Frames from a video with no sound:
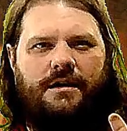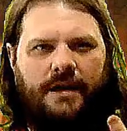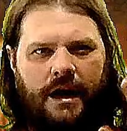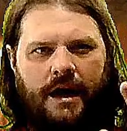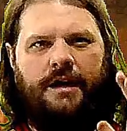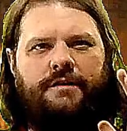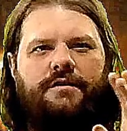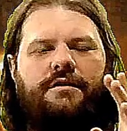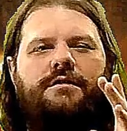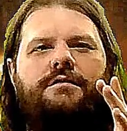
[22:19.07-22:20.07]

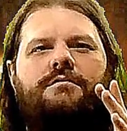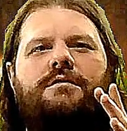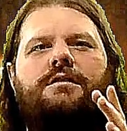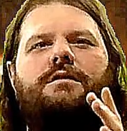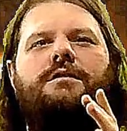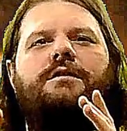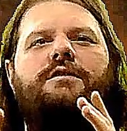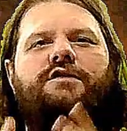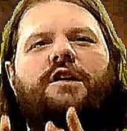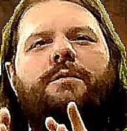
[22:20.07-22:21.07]
and
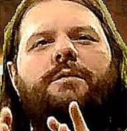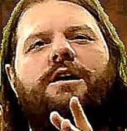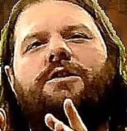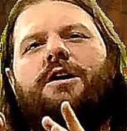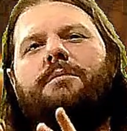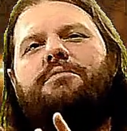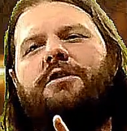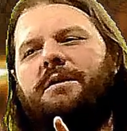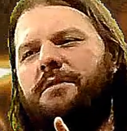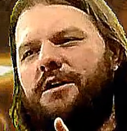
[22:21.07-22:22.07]
sum it all up
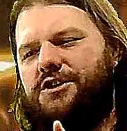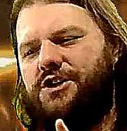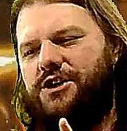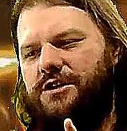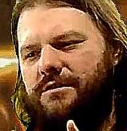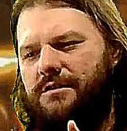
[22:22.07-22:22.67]
pretty much.